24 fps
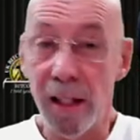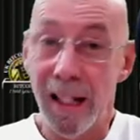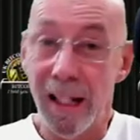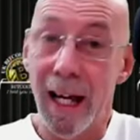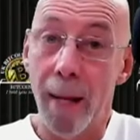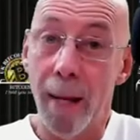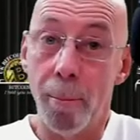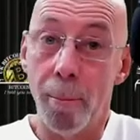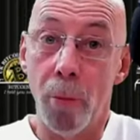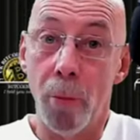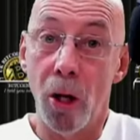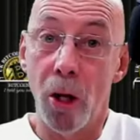
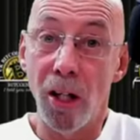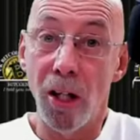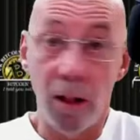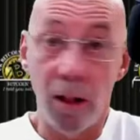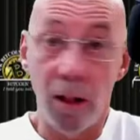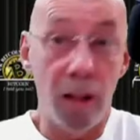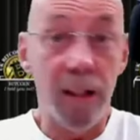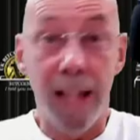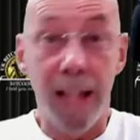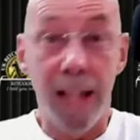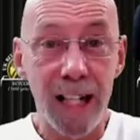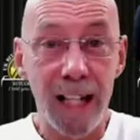Yeah, Mike,
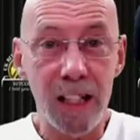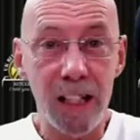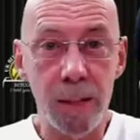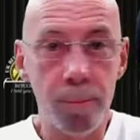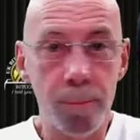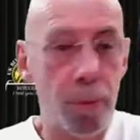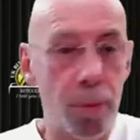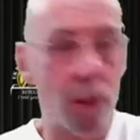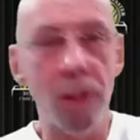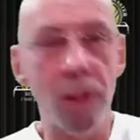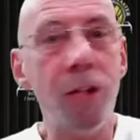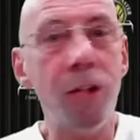yes,
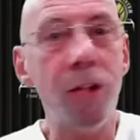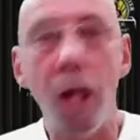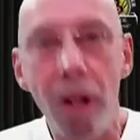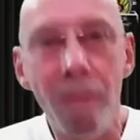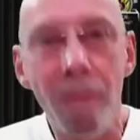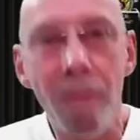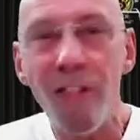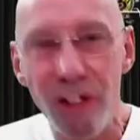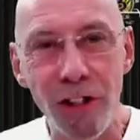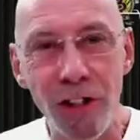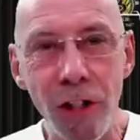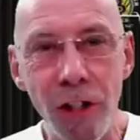but
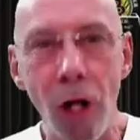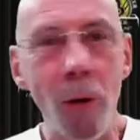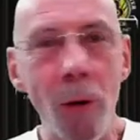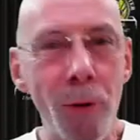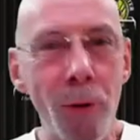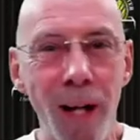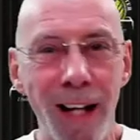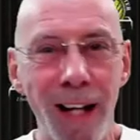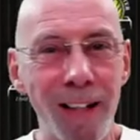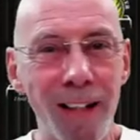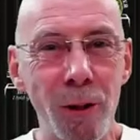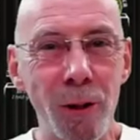none of us
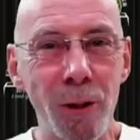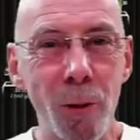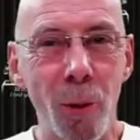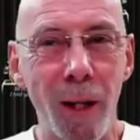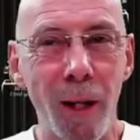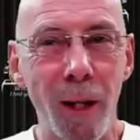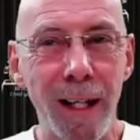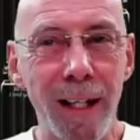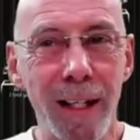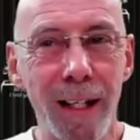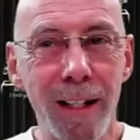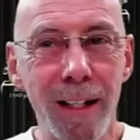know that, do
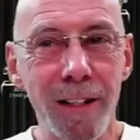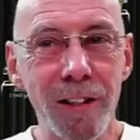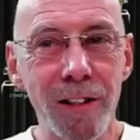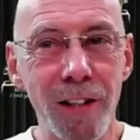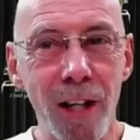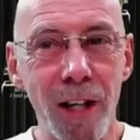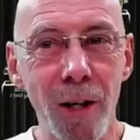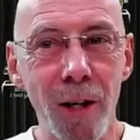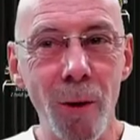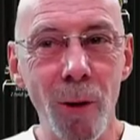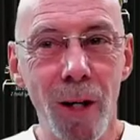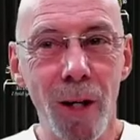we?
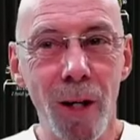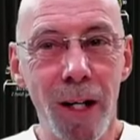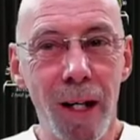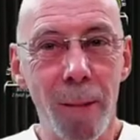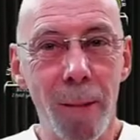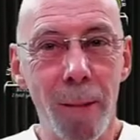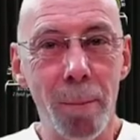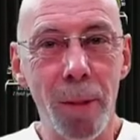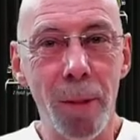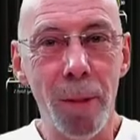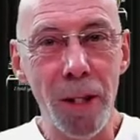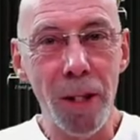So,
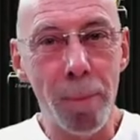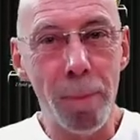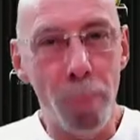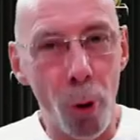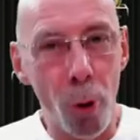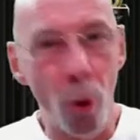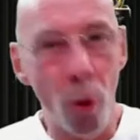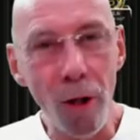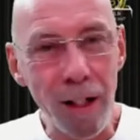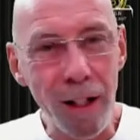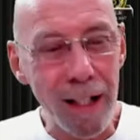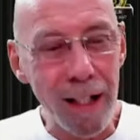but the
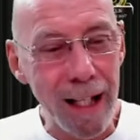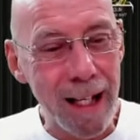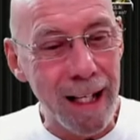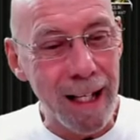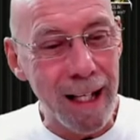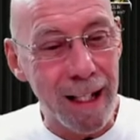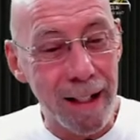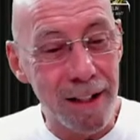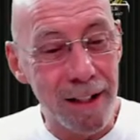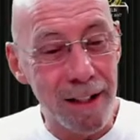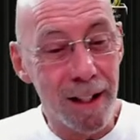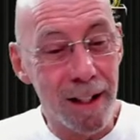point
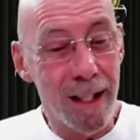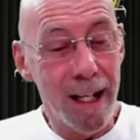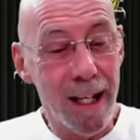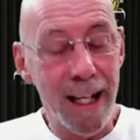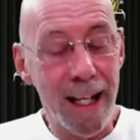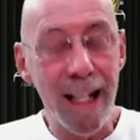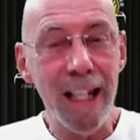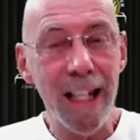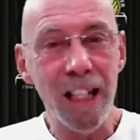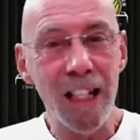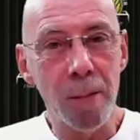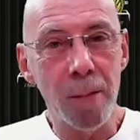is,
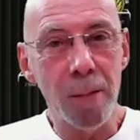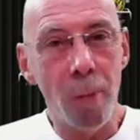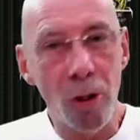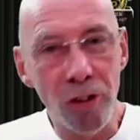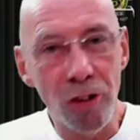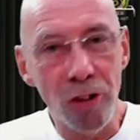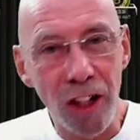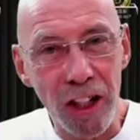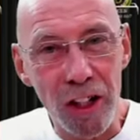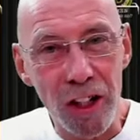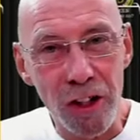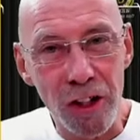it is the
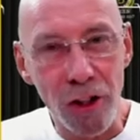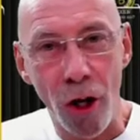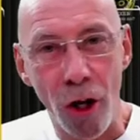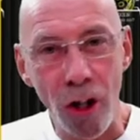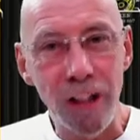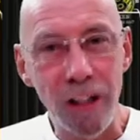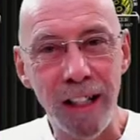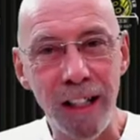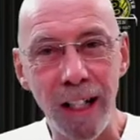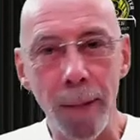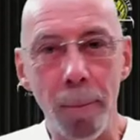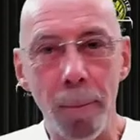most
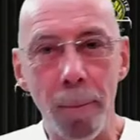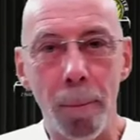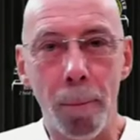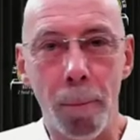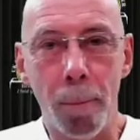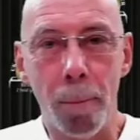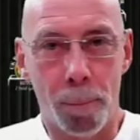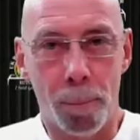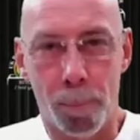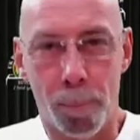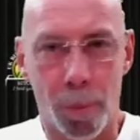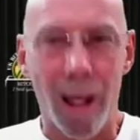exciting
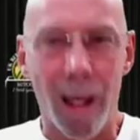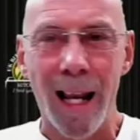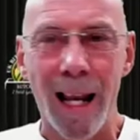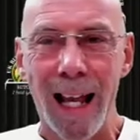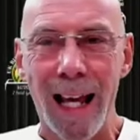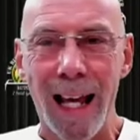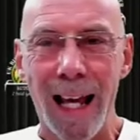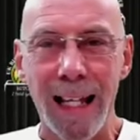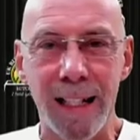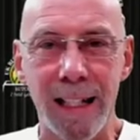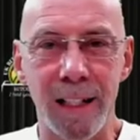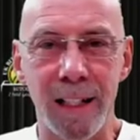
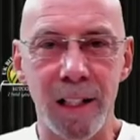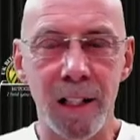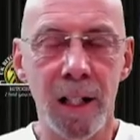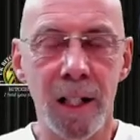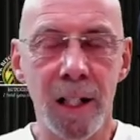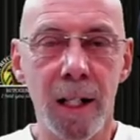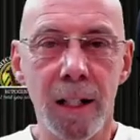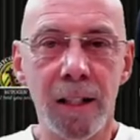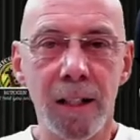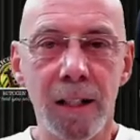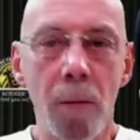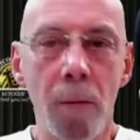place
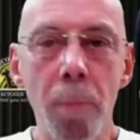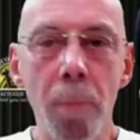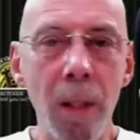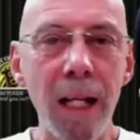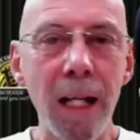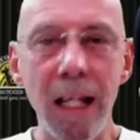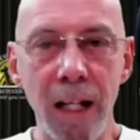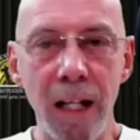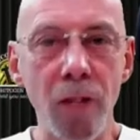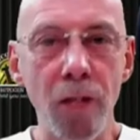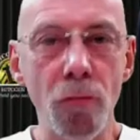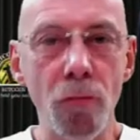to
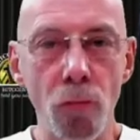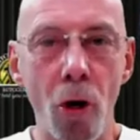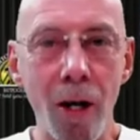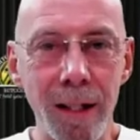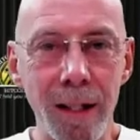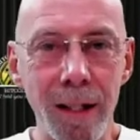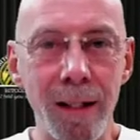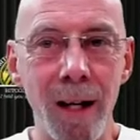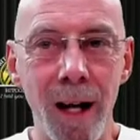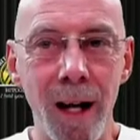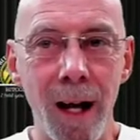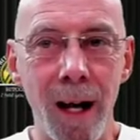be in
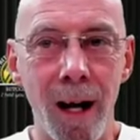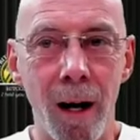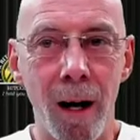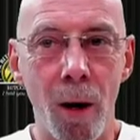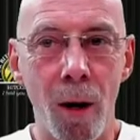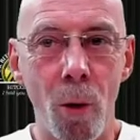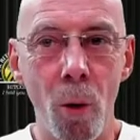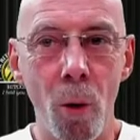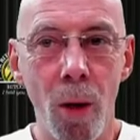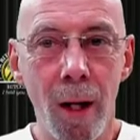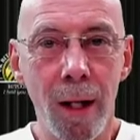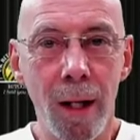right
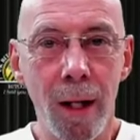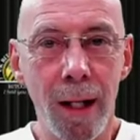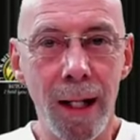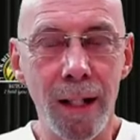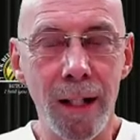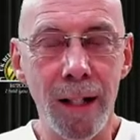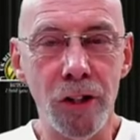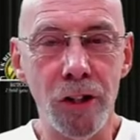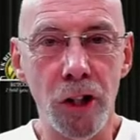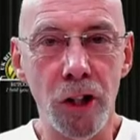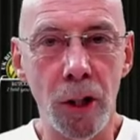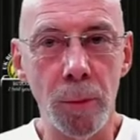now
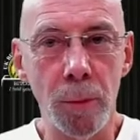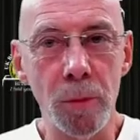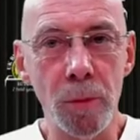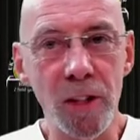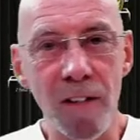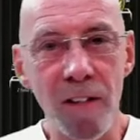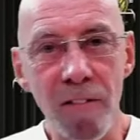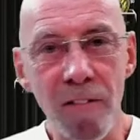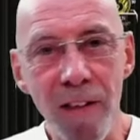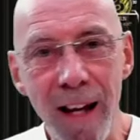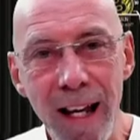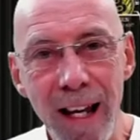in
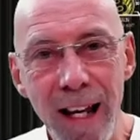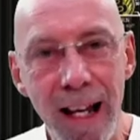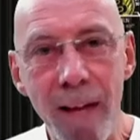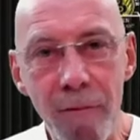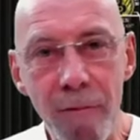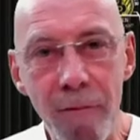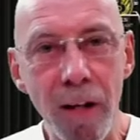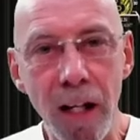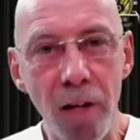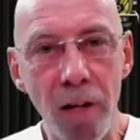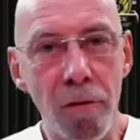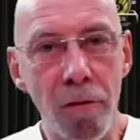terms of
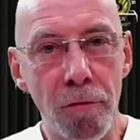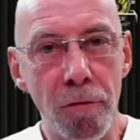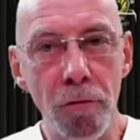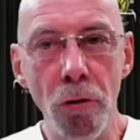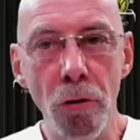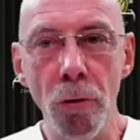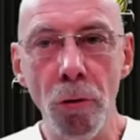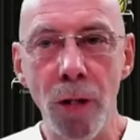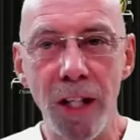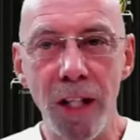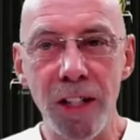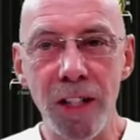living
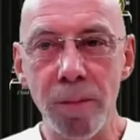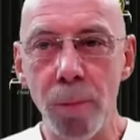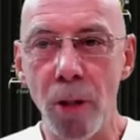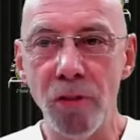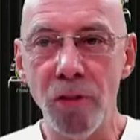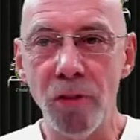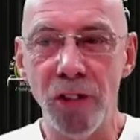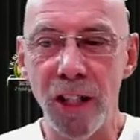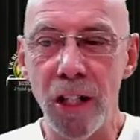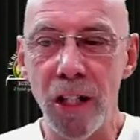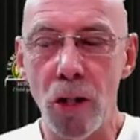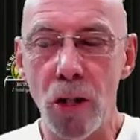through this
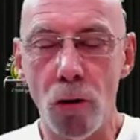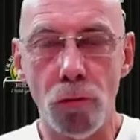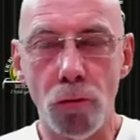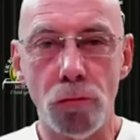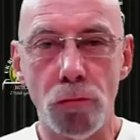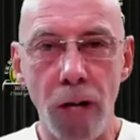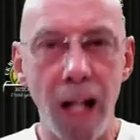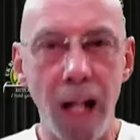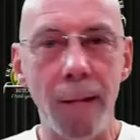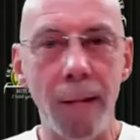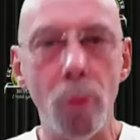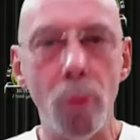most
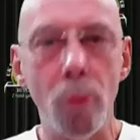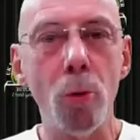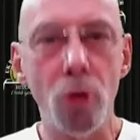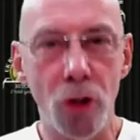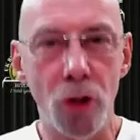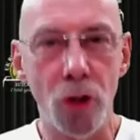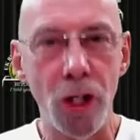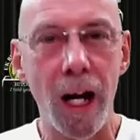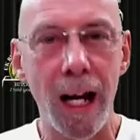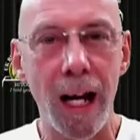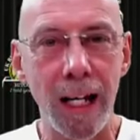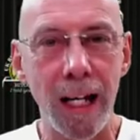incredible
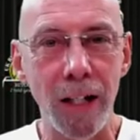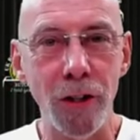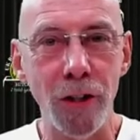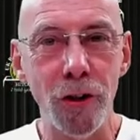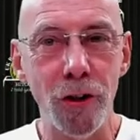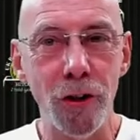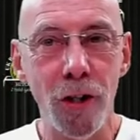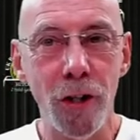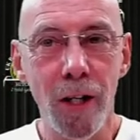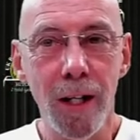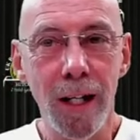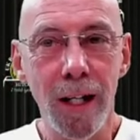
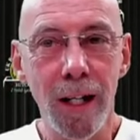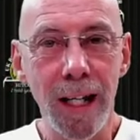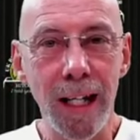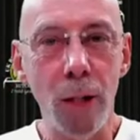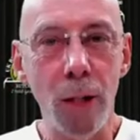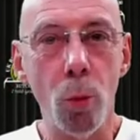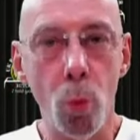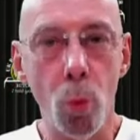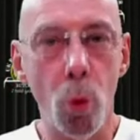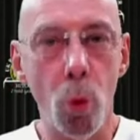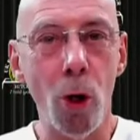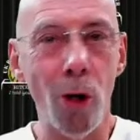change
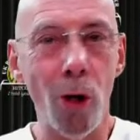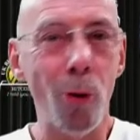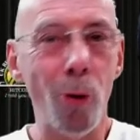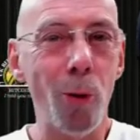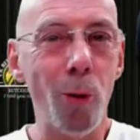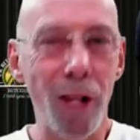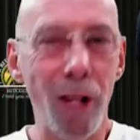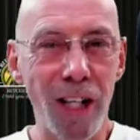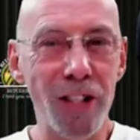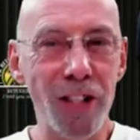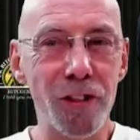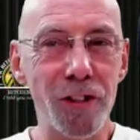in
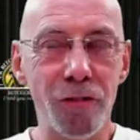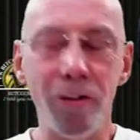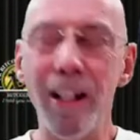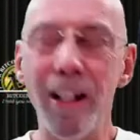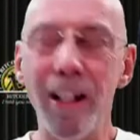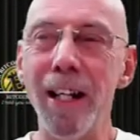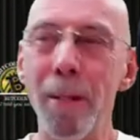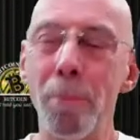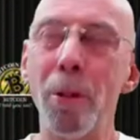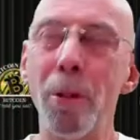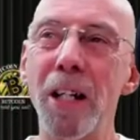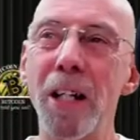world history.
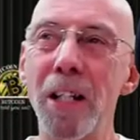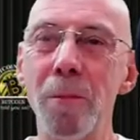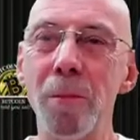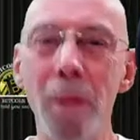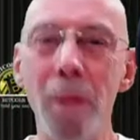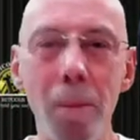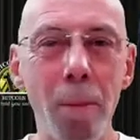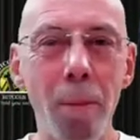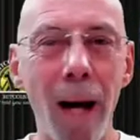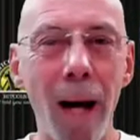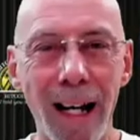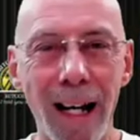And it brings
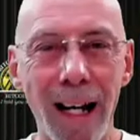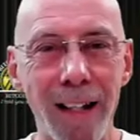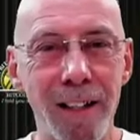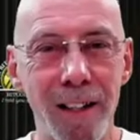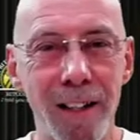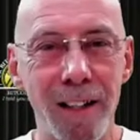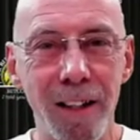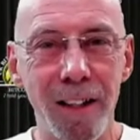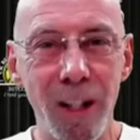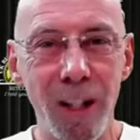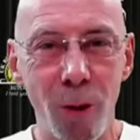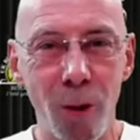me back
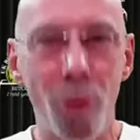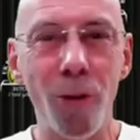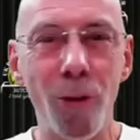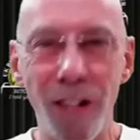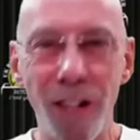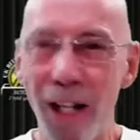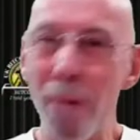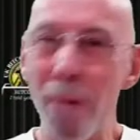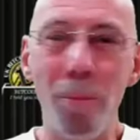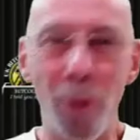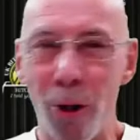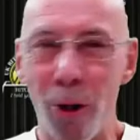to the
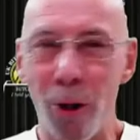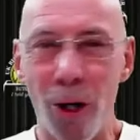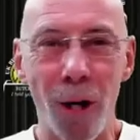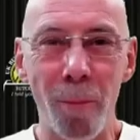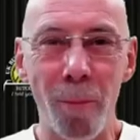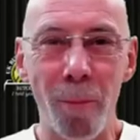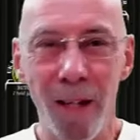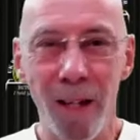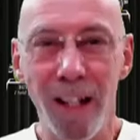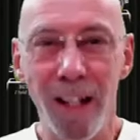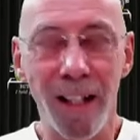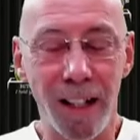audiobook
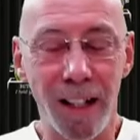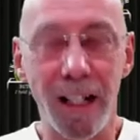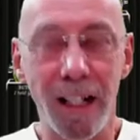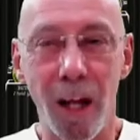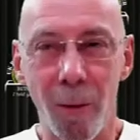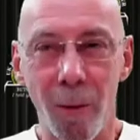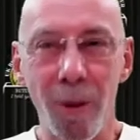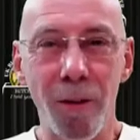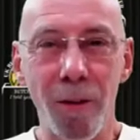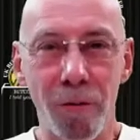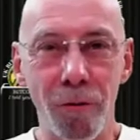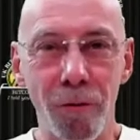I'm
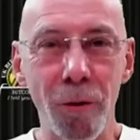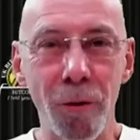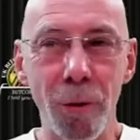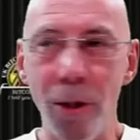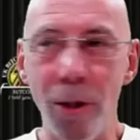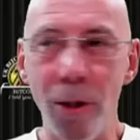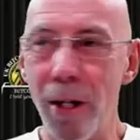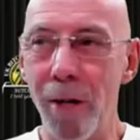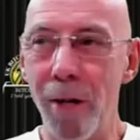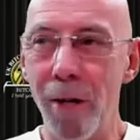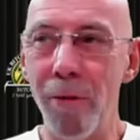going through,